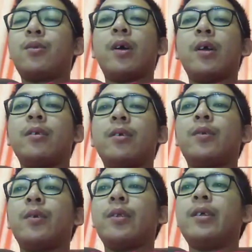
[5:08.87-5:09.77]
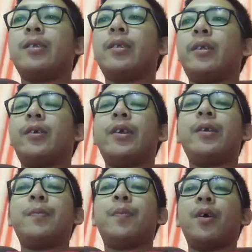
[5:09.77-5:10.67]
223.6